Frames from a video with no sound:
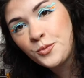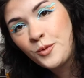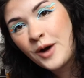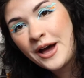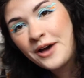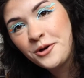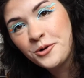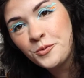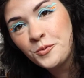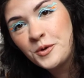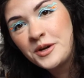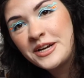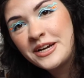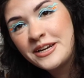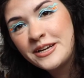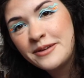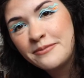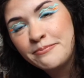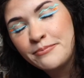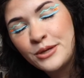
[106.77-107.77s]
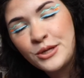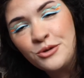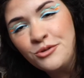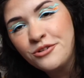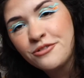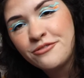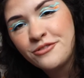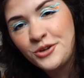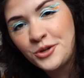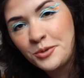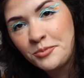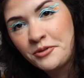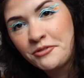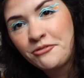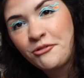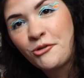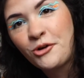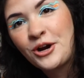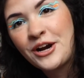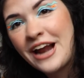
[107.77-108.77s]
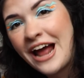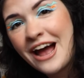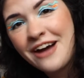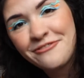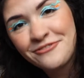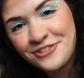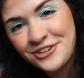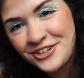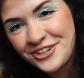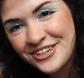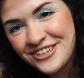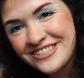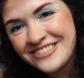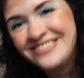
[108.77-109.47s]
Wow, what a beautiful before and after.